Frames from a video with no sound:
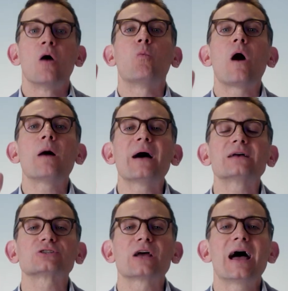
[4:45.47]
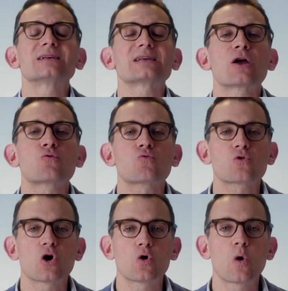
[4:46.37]
Wabash has a
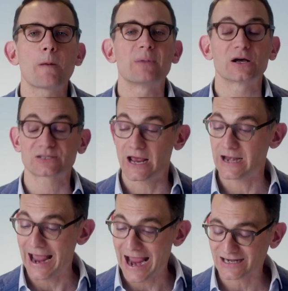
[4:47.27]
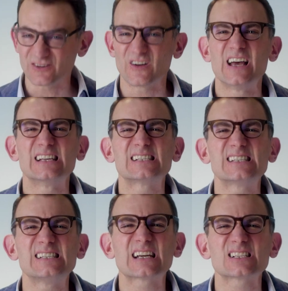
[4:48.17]
robust and active
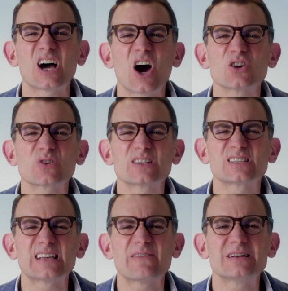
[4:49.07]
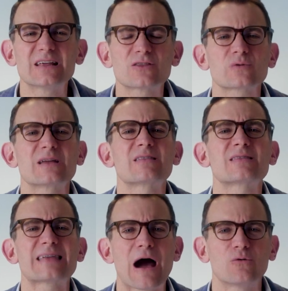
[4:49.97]
six hundred seventy-three
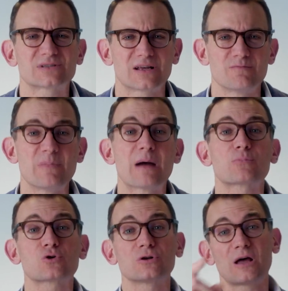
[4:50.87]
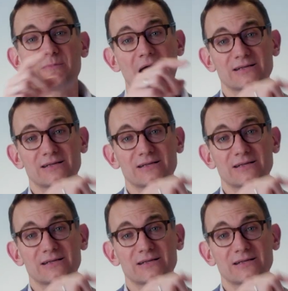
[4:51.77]
thousand member alumni